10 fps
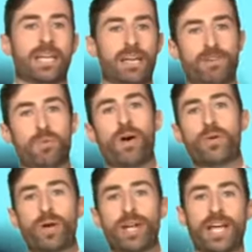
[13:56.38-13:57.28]
If you want
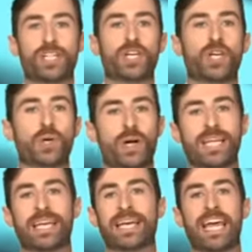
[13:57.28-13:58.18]
to win HQ,
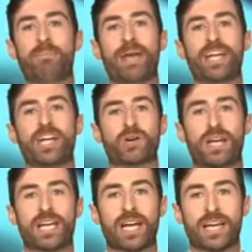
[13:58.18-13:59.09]
you can't be any
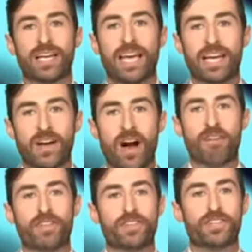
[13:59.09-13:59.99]
Greek geek
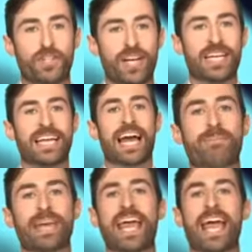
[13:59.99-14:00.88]
off the street. You
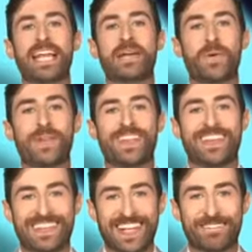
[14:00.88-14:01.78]
be handy with the
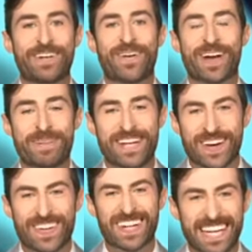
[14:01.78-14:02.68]
steel, if you know what I
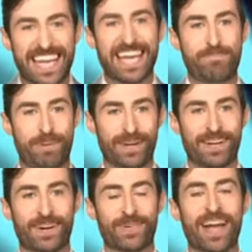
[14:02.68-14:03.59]
mean. Earn your keep.
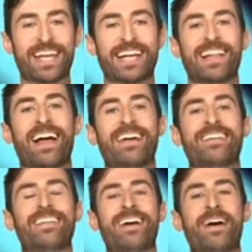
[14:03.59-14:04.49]

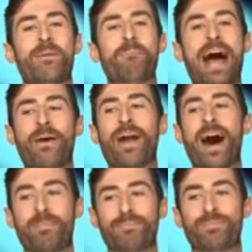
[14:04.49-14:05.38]
Regulators, mount
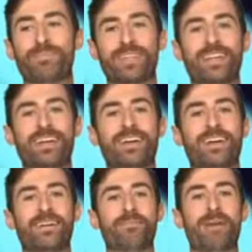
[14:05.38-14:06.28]
up.
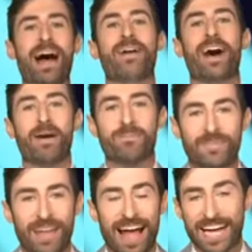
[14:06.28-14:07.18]
Mount
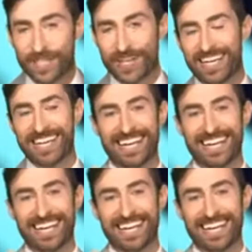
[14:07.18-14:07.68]
up. Actually,